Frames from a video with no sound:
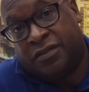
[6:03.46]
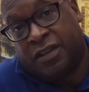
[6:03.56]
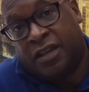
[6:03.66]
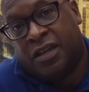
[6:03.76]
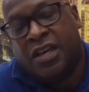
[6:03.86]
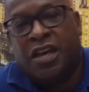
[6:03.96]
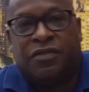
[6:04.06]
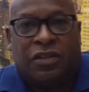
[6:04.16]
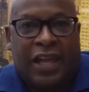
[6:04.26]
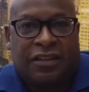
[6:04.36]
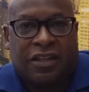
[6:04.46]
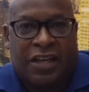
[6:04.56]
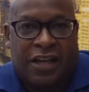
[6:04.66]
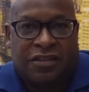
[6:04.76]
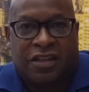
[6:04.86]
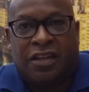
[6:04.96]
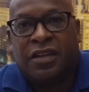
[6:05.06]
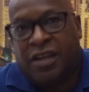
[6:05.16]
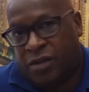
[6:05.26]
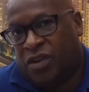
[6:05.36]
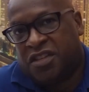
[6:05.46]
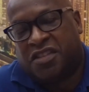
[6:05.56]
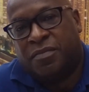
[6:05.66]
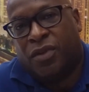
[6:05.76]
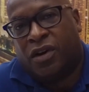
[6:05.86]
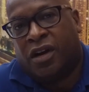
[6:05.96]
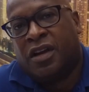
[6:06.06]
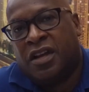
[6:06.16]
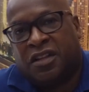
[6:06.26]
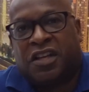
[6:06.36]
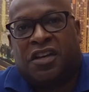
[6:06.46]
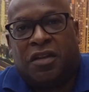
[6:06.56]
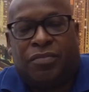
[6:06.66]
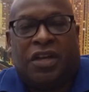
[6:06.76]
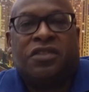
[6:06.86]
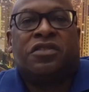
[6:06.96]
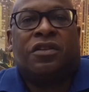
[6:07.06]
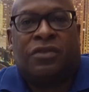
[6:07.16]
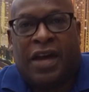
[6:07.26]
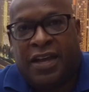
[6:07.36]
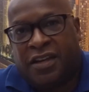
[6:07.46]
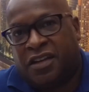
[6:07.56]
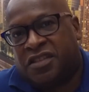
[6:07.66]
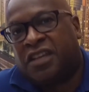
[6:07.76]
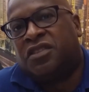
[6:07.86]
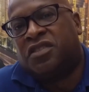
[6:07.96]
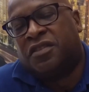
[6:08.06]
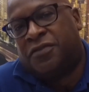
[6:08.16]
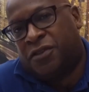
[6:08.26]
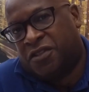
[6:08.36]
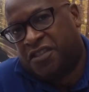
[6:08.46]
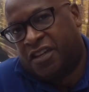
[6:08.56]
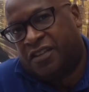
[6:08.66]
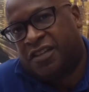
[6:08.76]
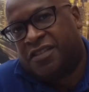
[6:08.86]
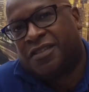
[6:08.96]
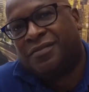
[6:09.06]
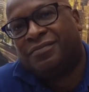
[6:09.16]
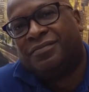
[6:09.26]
T V. If you like the content and want to see more, click on the button to the right, and it'll take you to the full series.